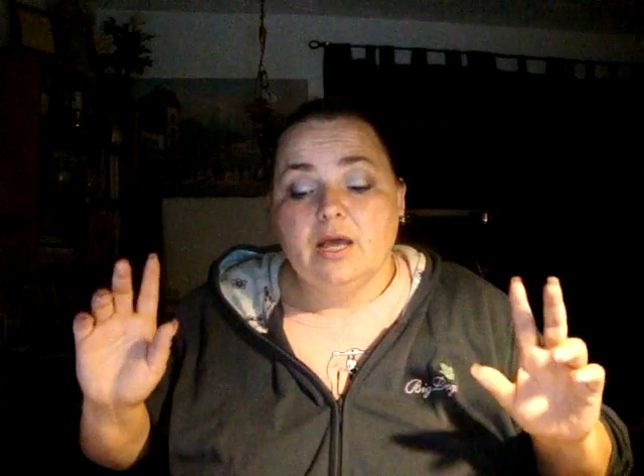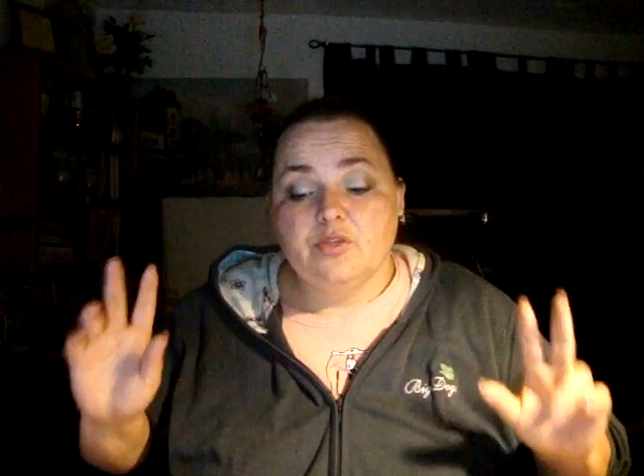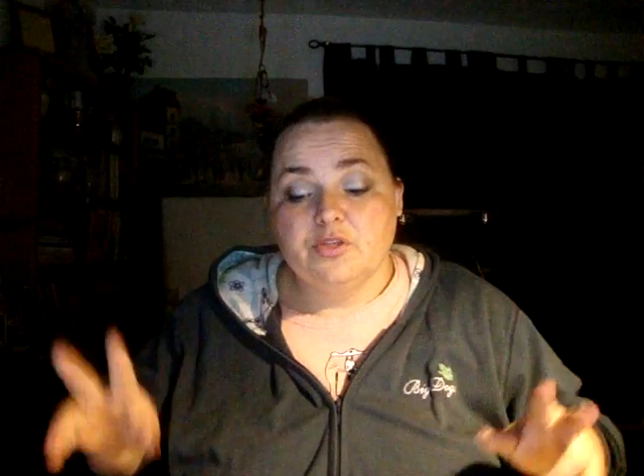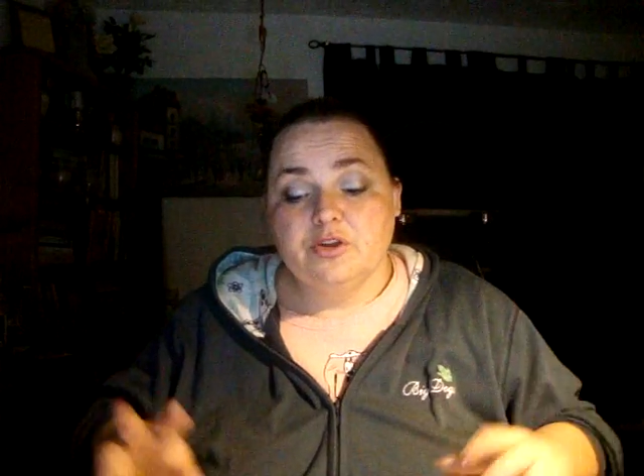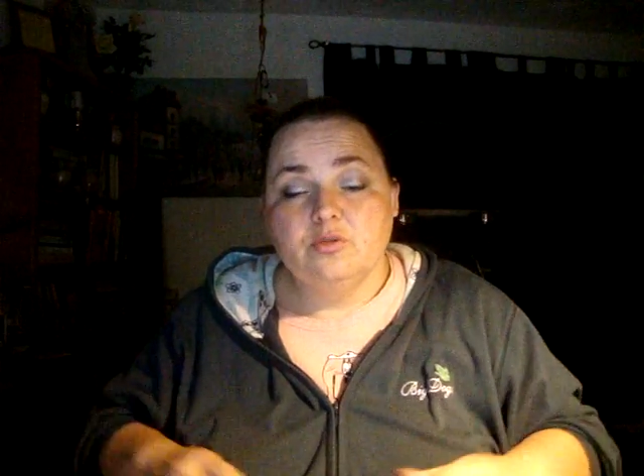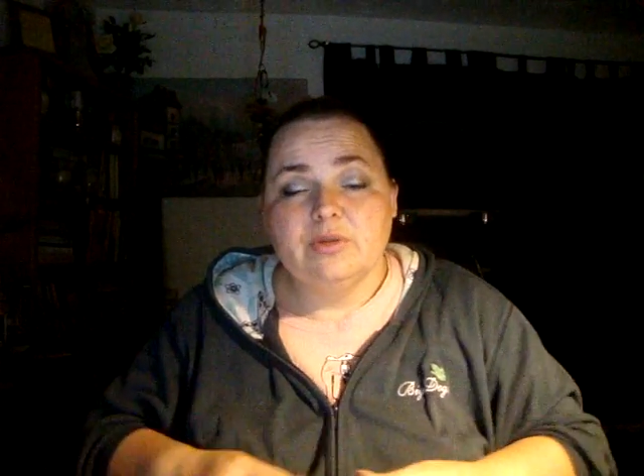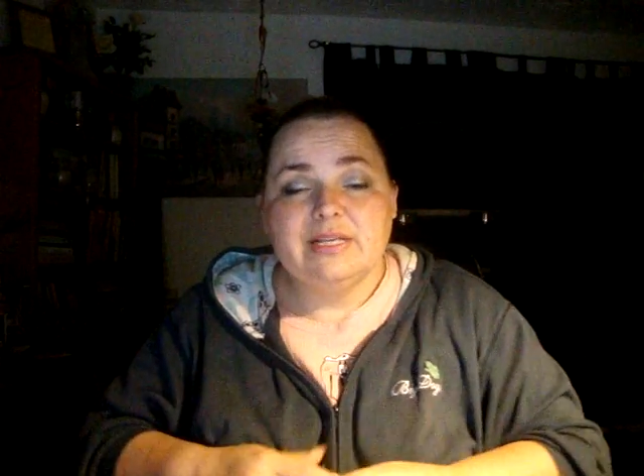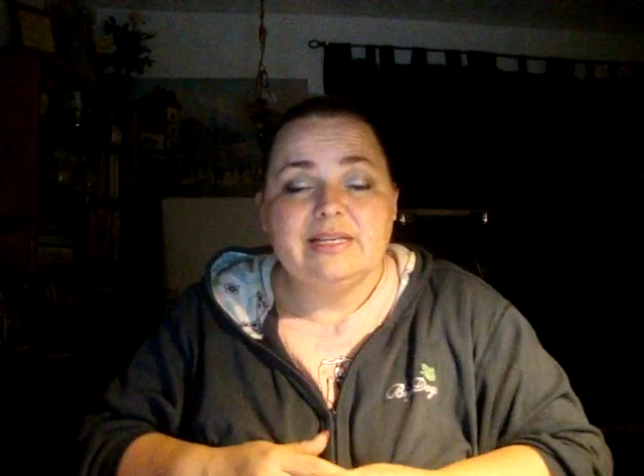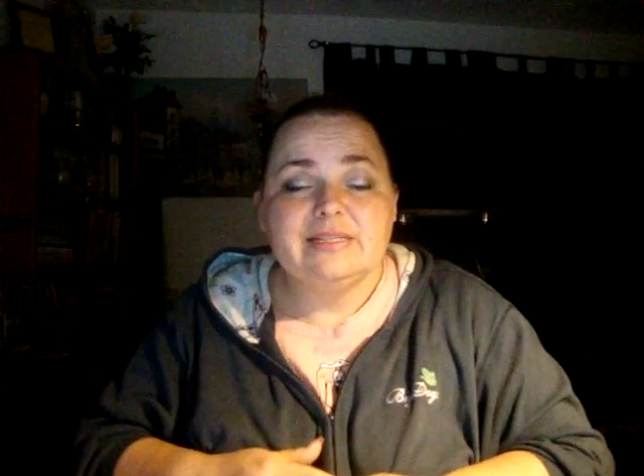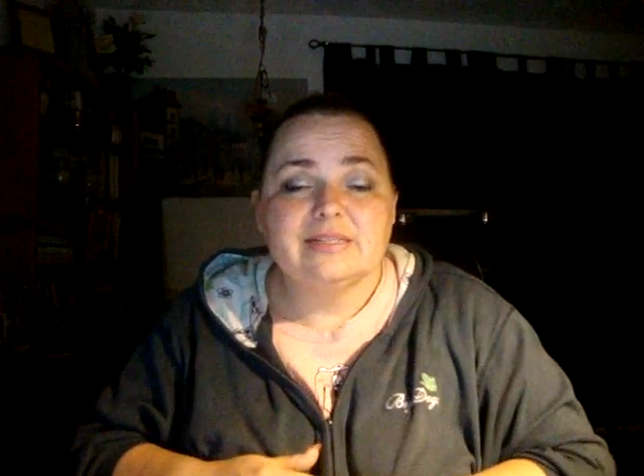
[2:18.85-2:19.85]
The third one
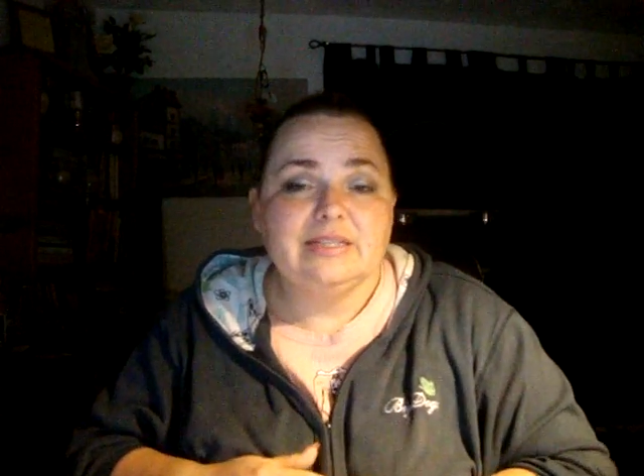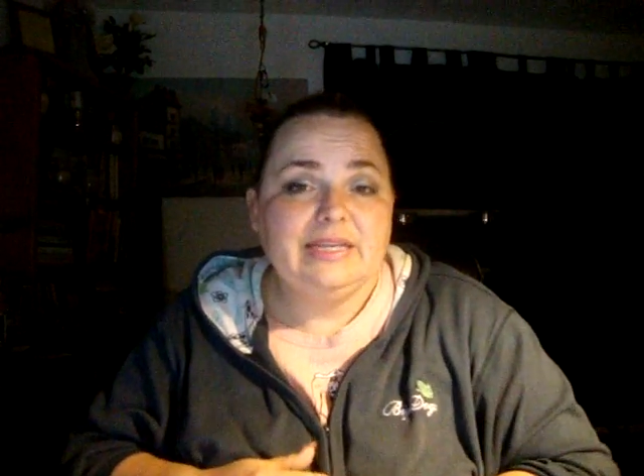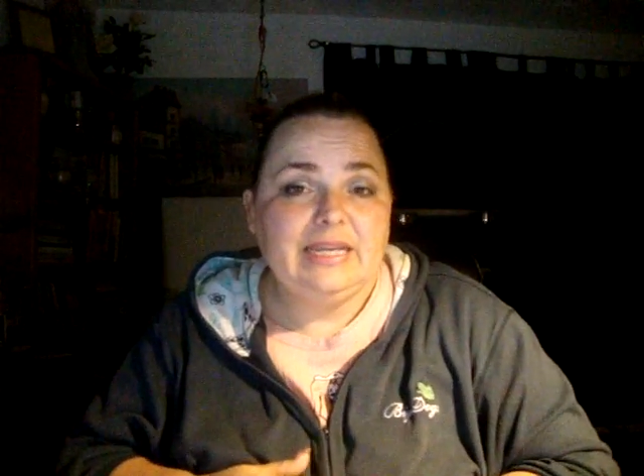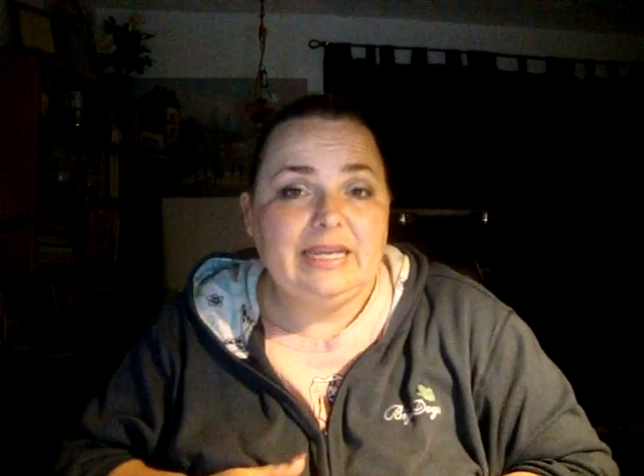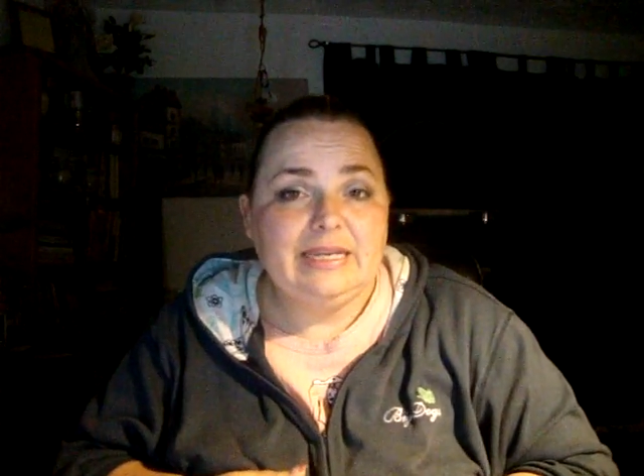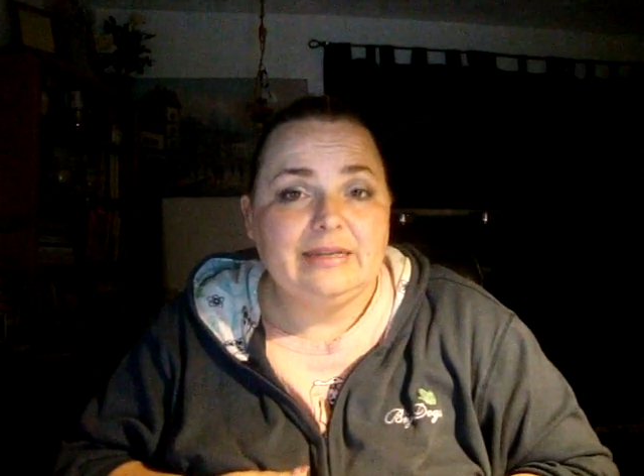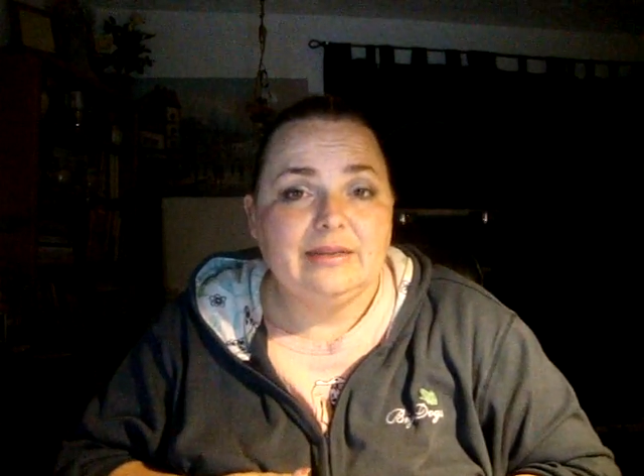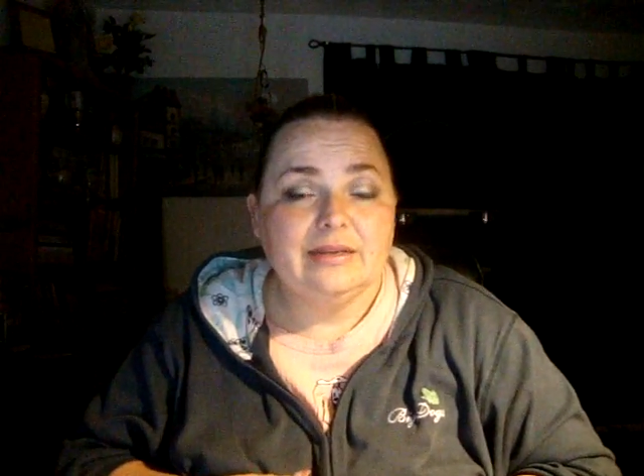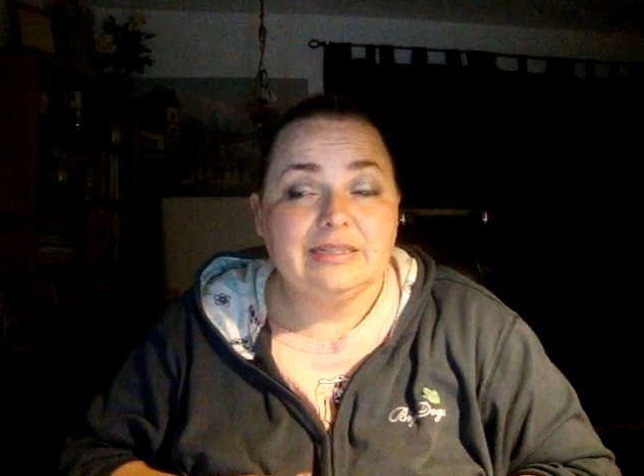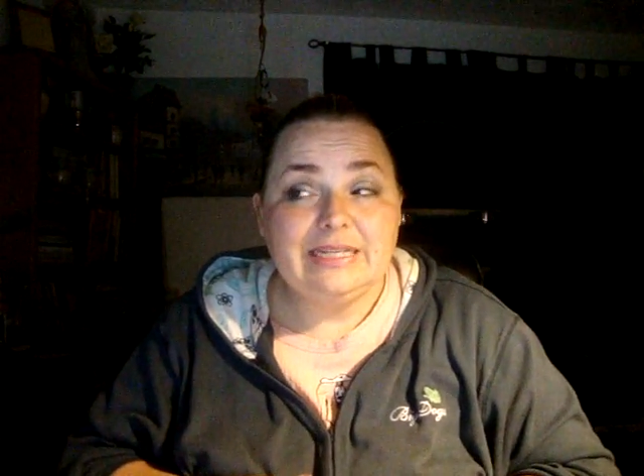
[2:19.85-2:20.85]
is clean eating.
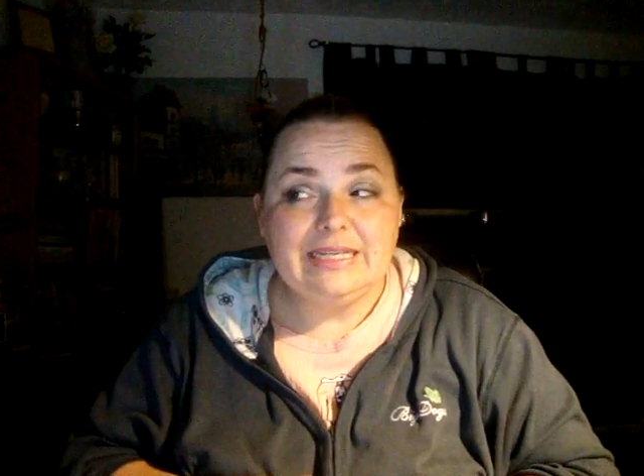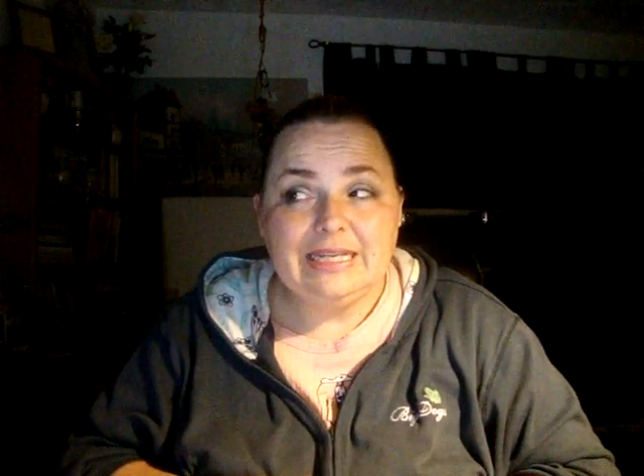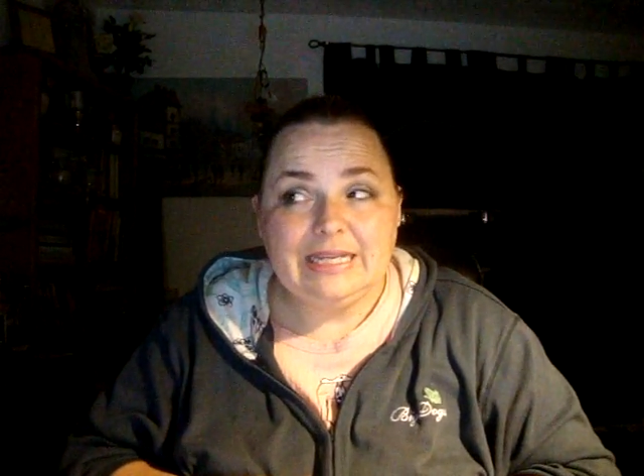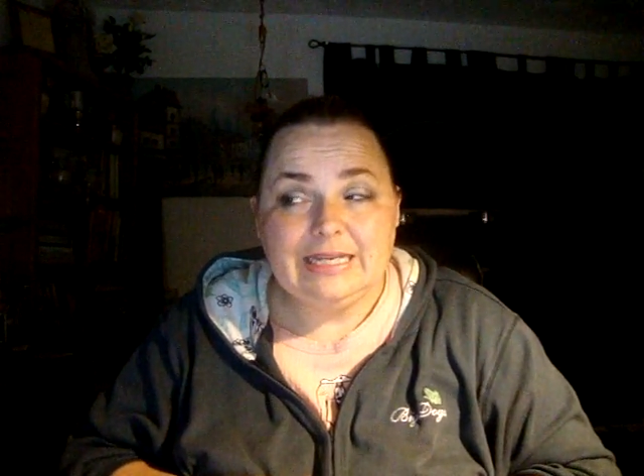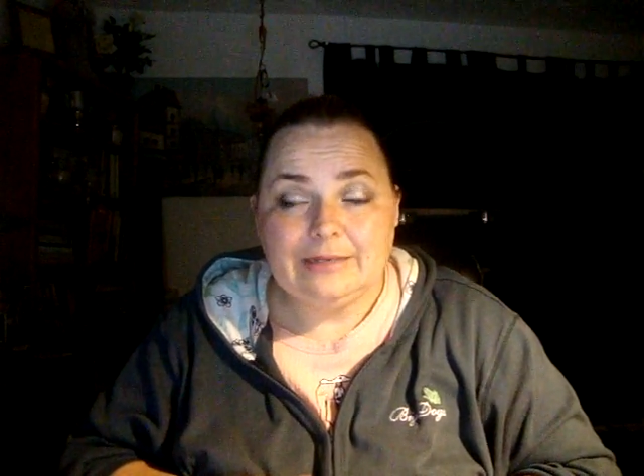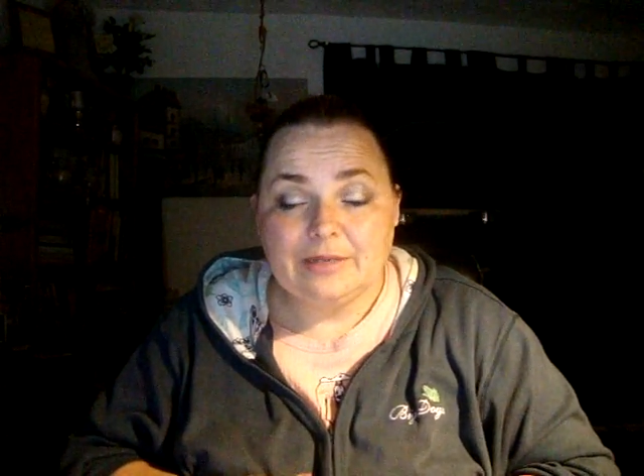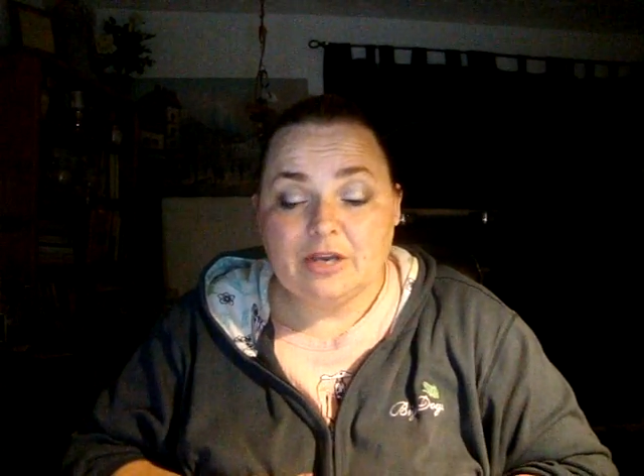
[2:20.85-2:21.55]
Clean eating.